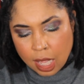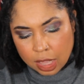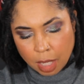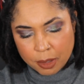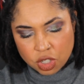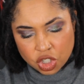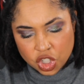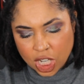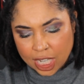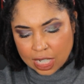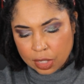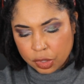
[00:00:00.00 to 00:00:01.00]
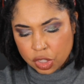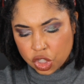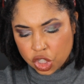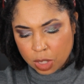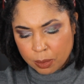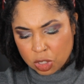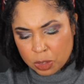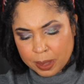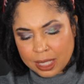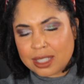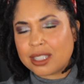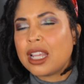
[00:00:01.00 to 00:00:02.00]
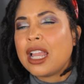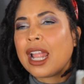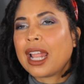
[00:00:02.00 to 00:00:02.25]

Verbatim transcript: Let me just check out the shimmers, because